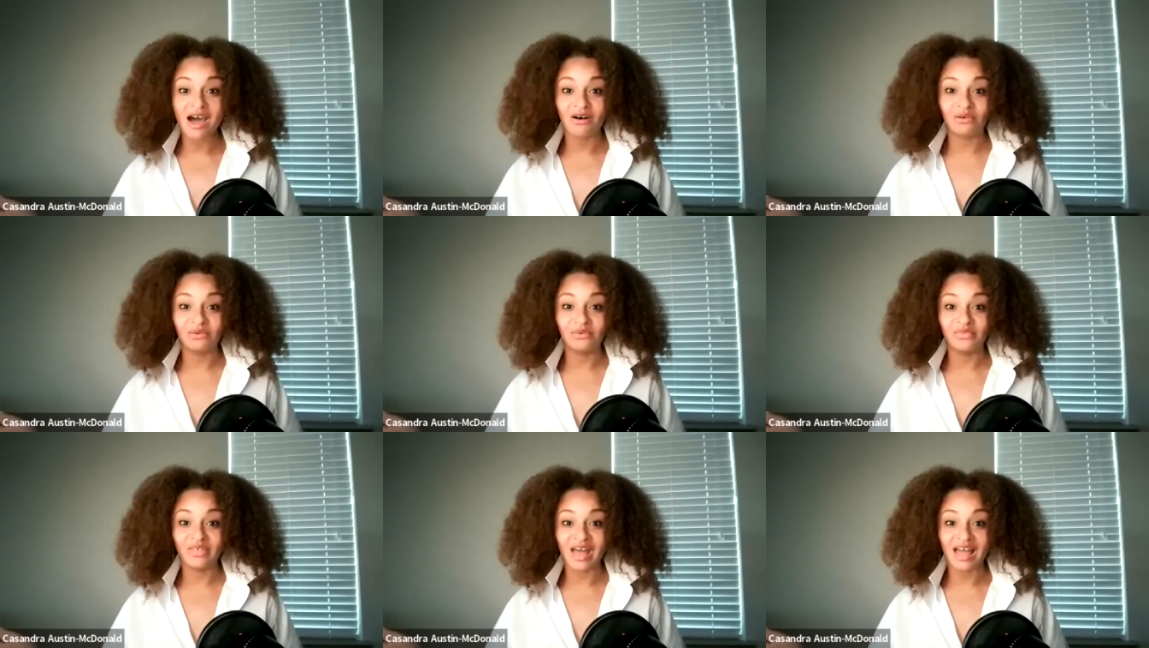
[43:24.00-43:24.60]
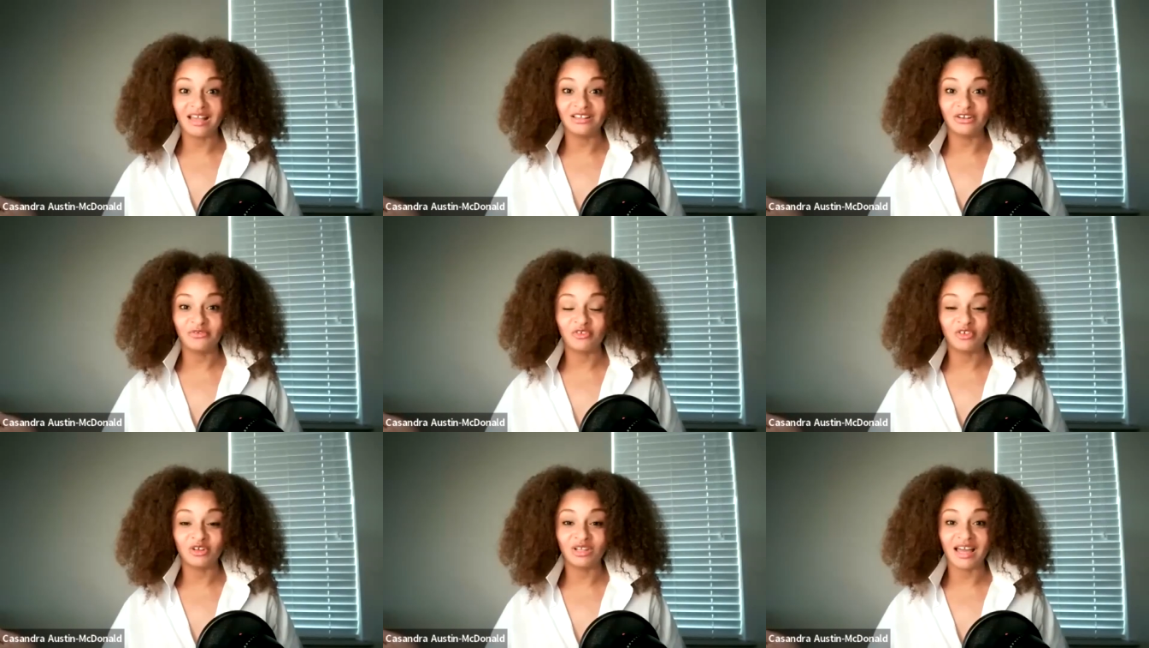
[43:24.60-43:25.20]
come out
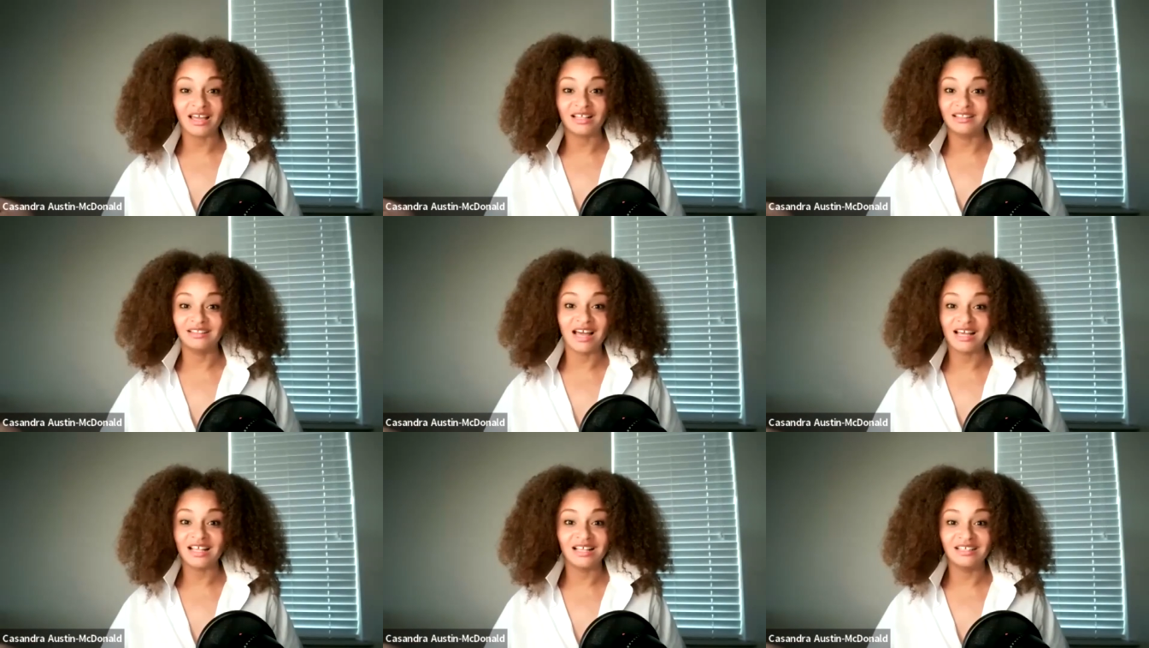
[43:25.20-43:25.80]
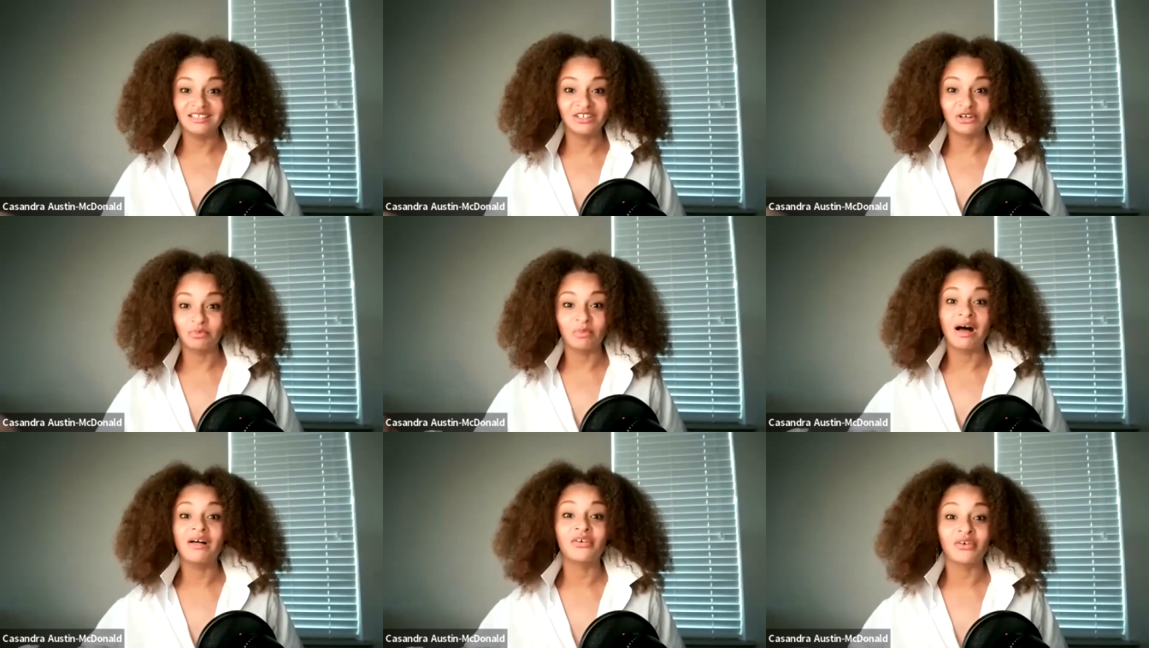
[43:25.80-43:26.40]
that you feel like that
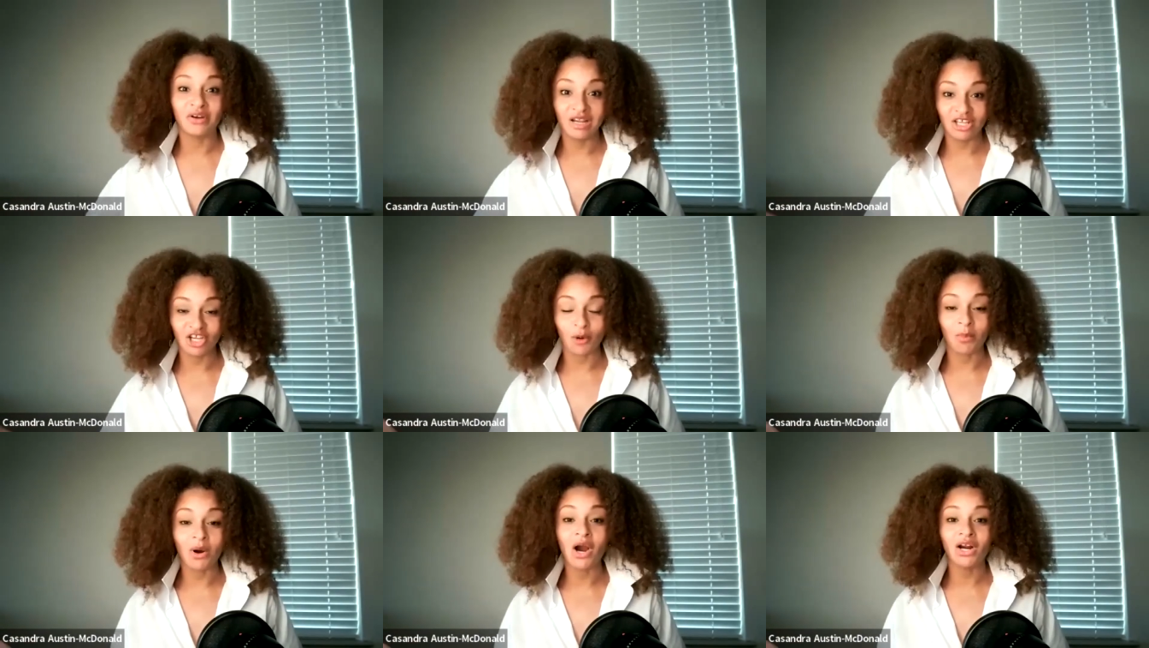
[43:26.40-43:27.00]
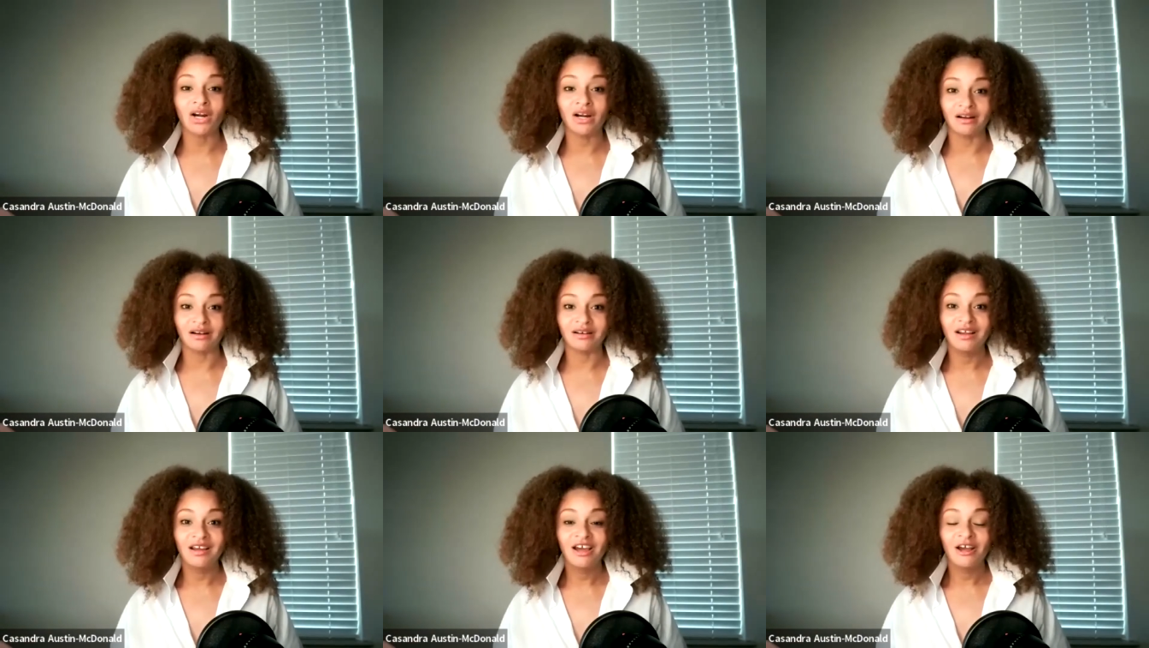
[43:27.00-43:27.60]
you're mothering your
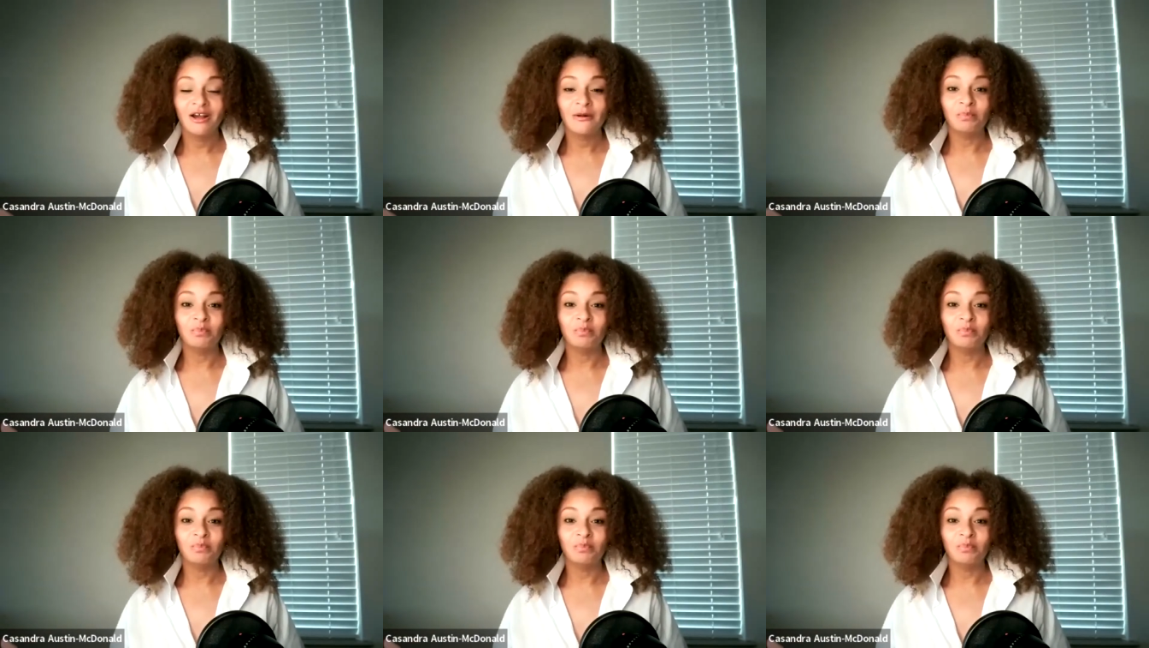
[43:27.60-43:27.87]
partner.